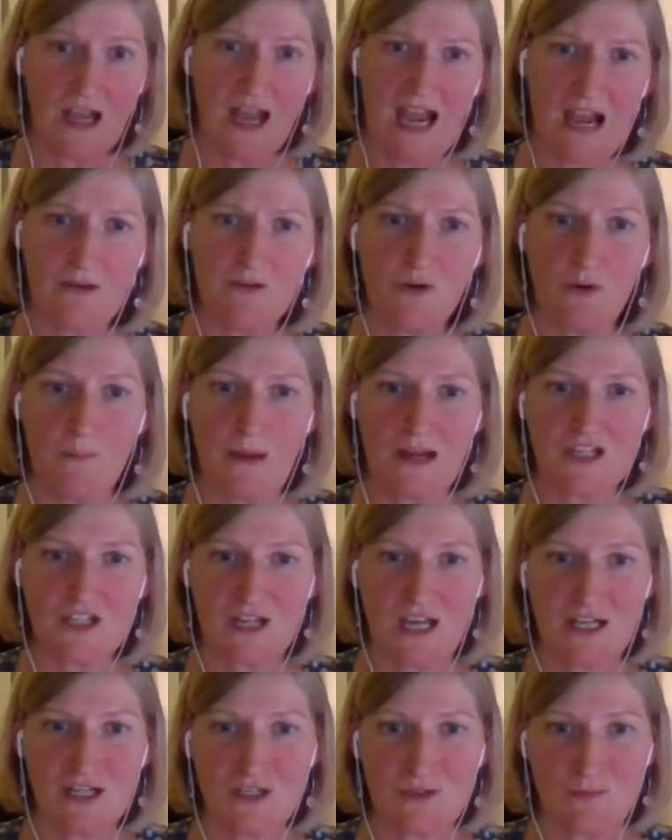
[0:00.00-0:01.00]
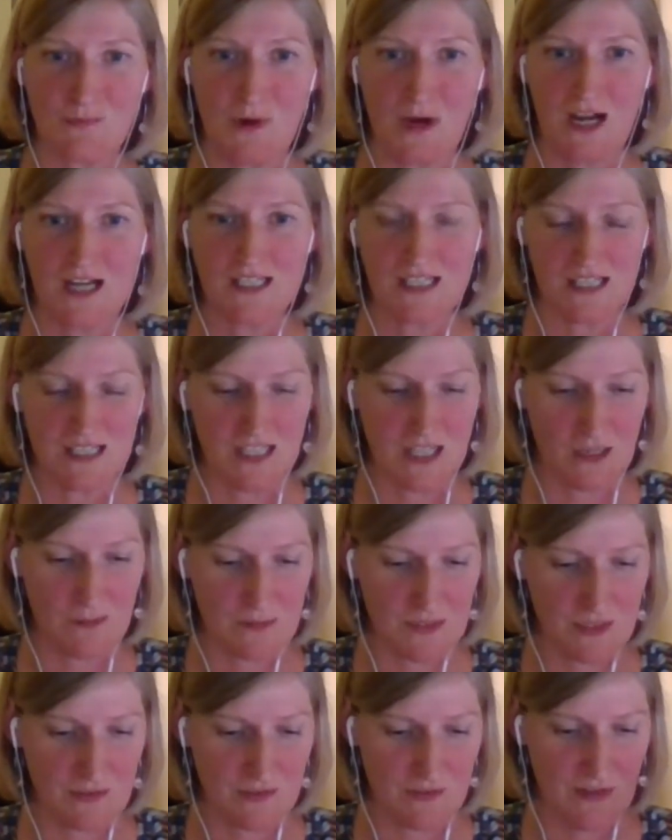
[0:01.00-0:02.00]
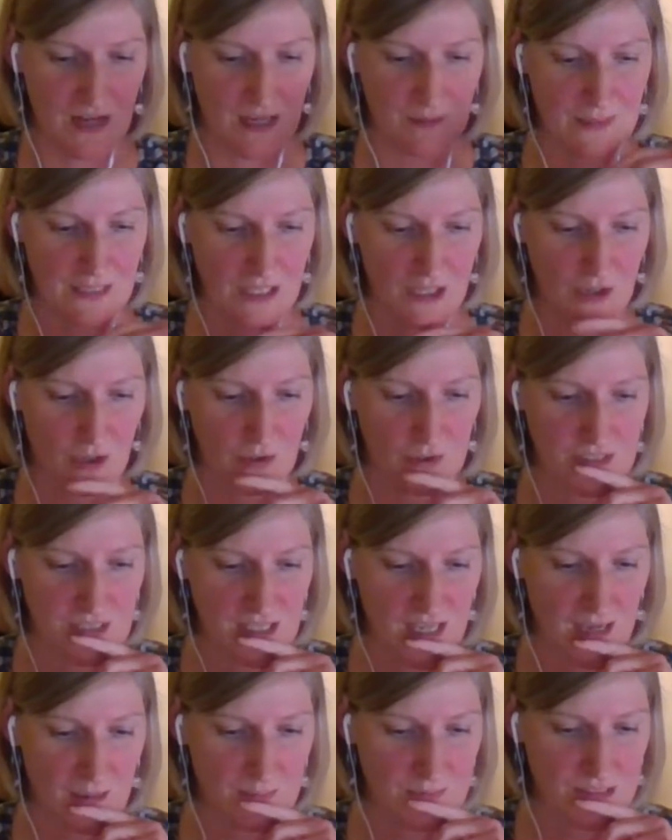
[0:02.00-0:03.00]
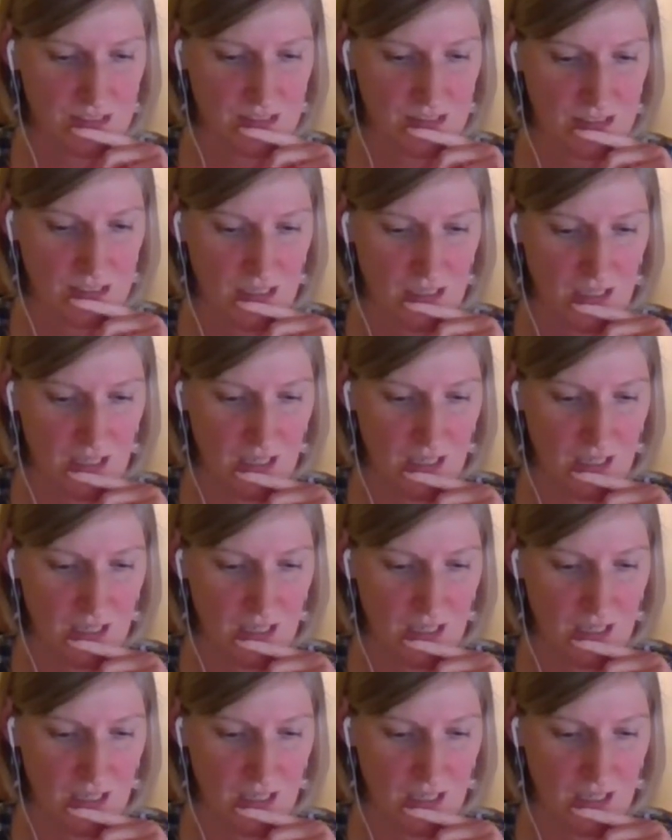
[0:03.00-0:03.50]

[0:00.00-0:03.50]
how your imagination works in terms of developing concepts.